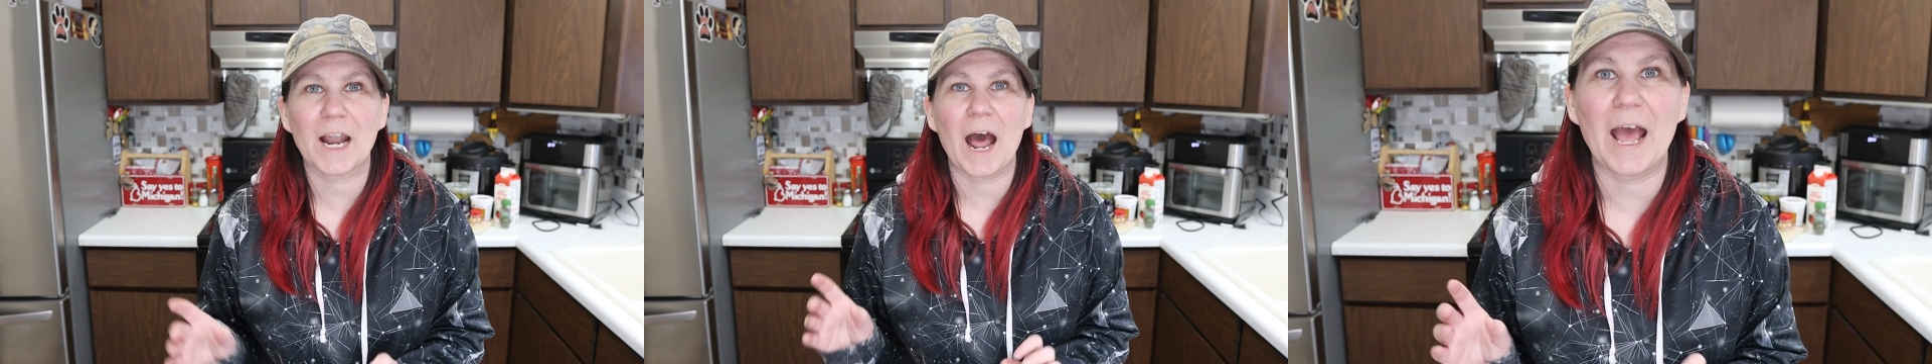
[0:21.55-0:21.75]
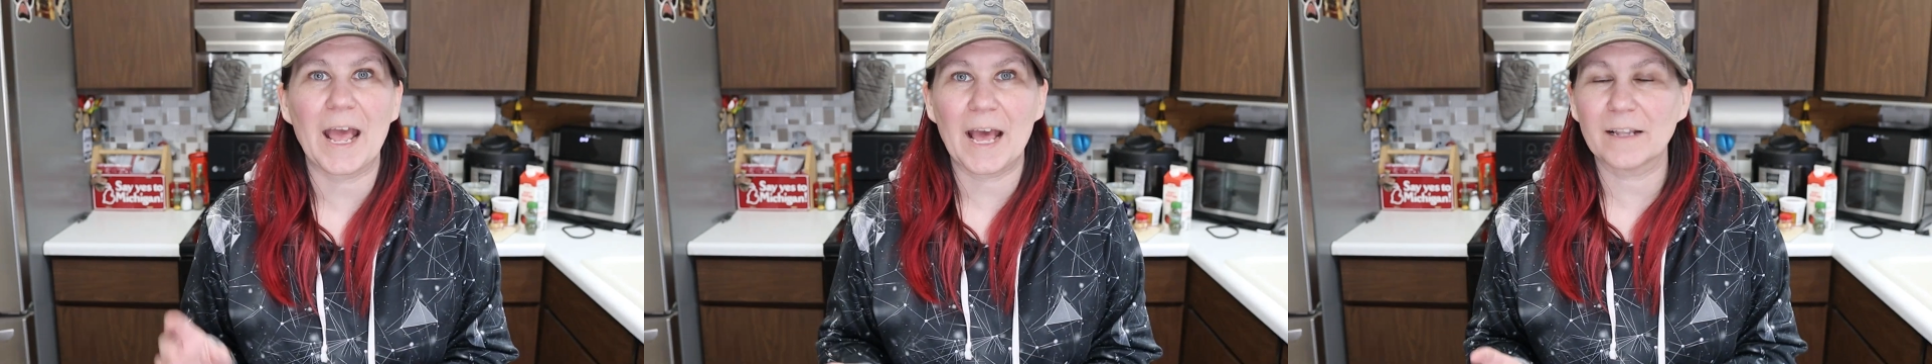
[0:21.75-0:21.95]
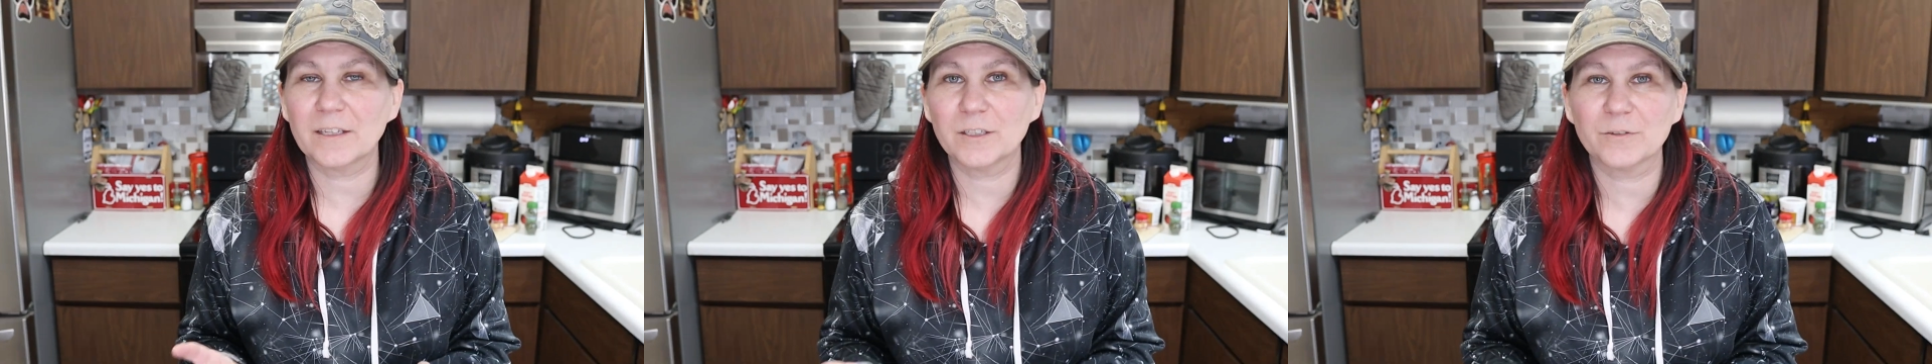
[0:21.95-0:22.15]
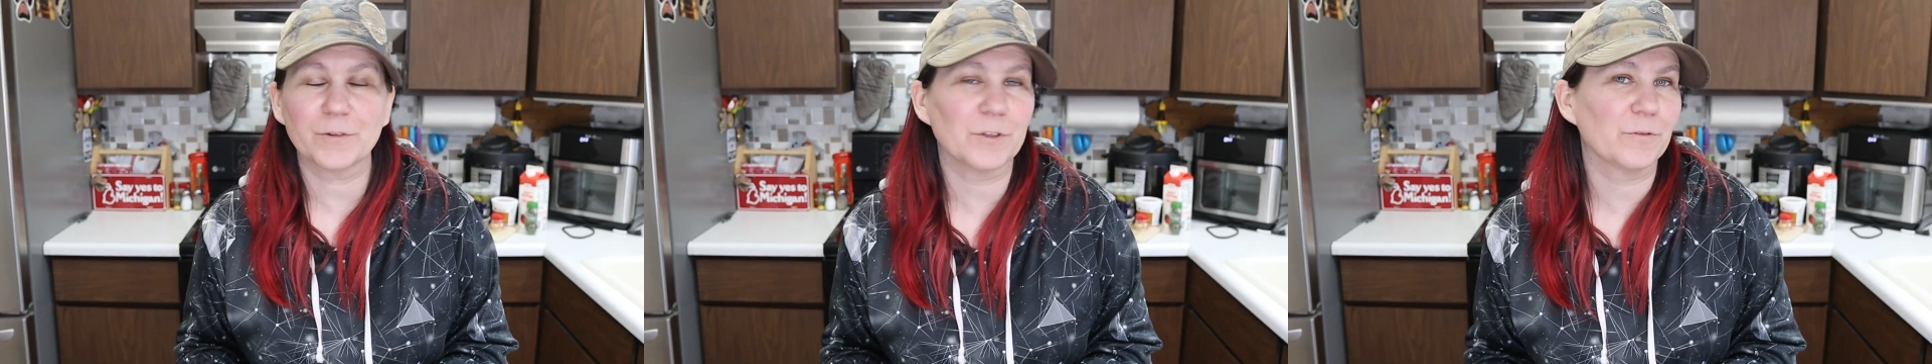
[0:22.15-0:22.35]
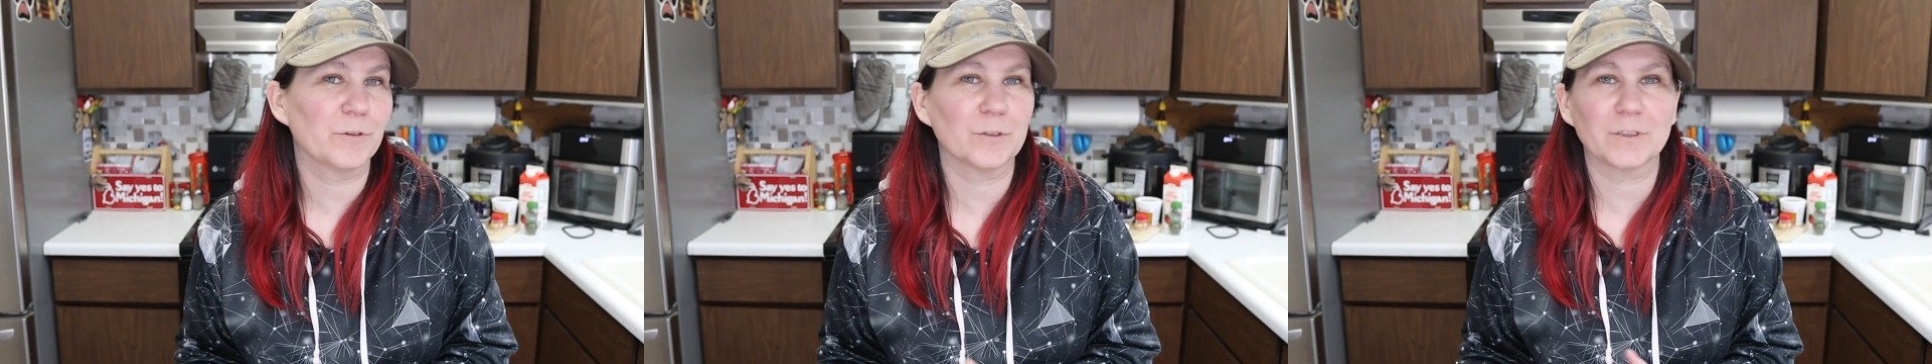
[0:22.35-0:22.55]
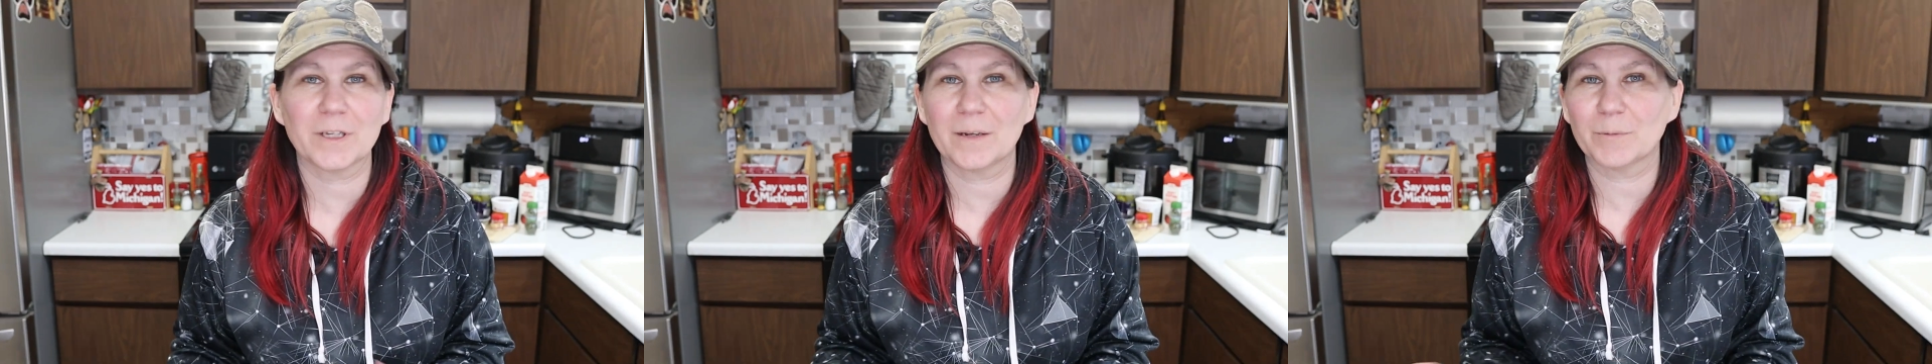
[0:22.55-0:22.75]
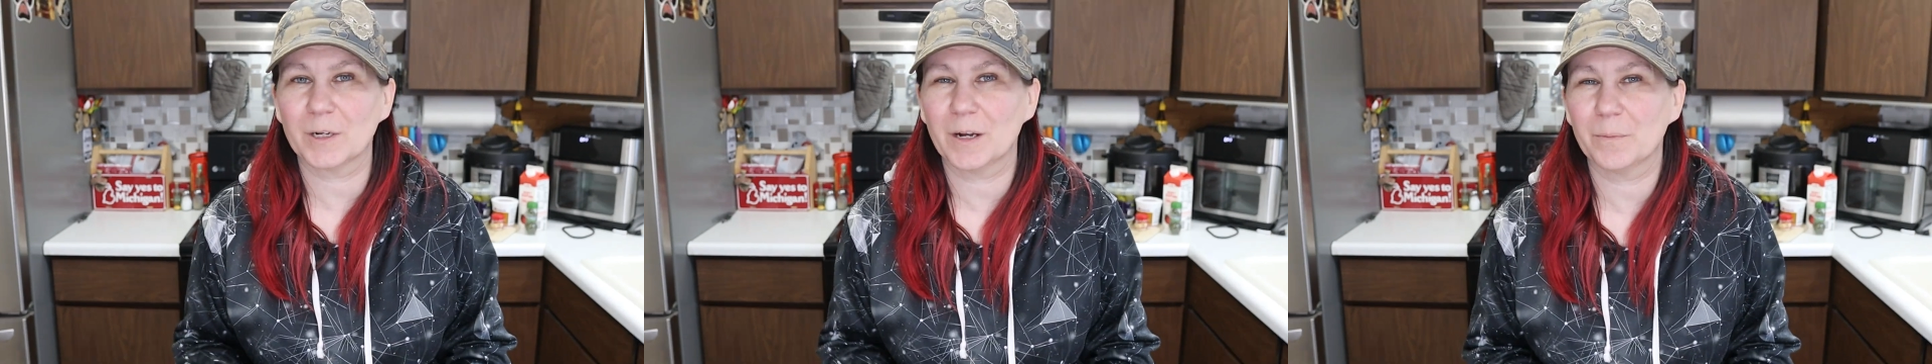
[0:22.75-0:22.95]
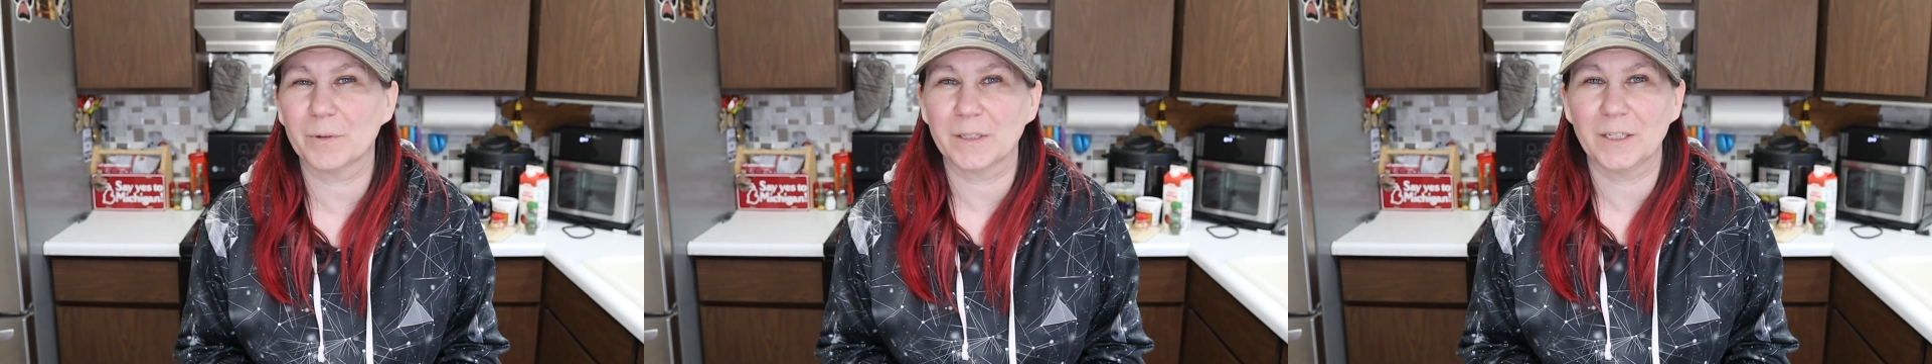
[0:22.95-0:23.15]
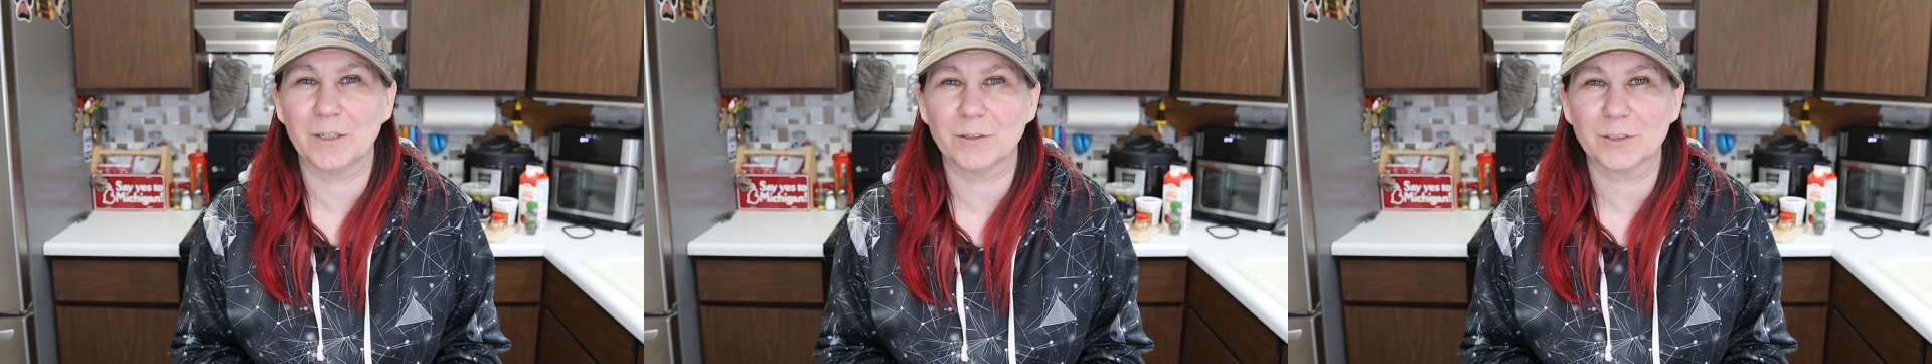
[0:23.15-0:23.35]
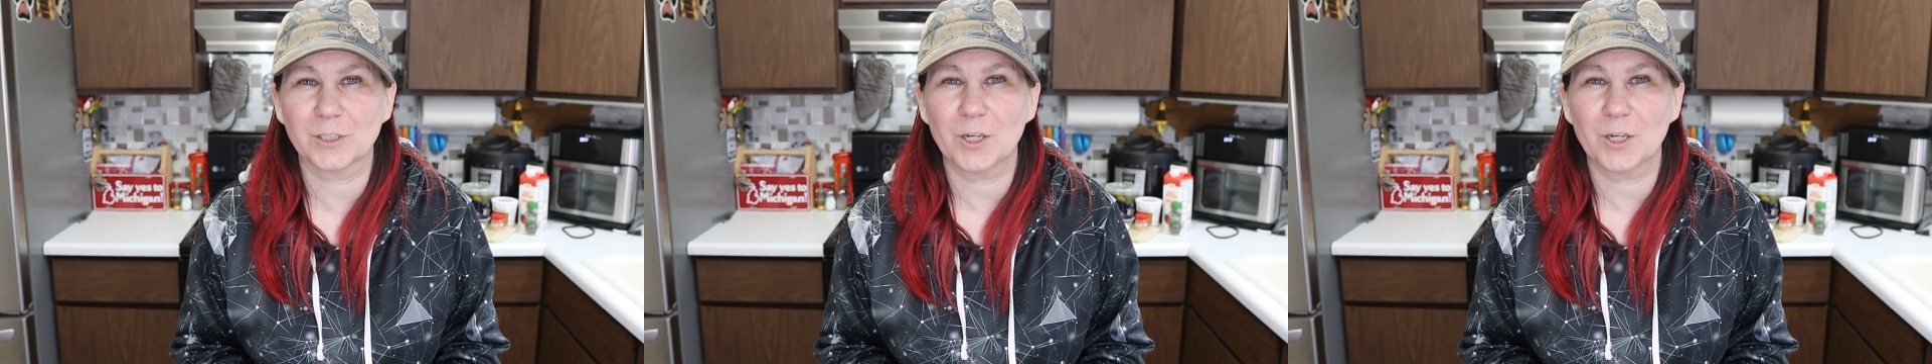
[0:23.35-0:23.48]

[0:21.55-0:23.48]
I had this for the first time a couple of years